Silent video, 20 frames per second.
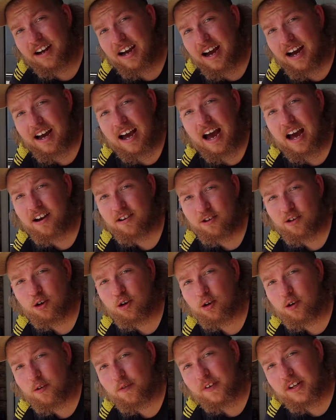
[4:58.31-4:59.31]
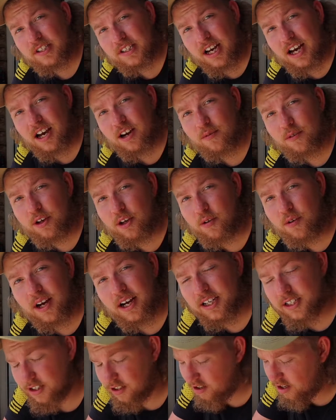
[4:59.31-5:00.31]
I don't know if it's hot where you
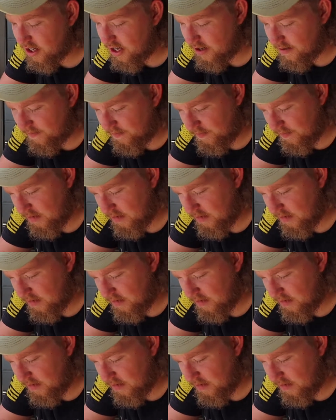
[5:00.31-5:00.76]
guys are at,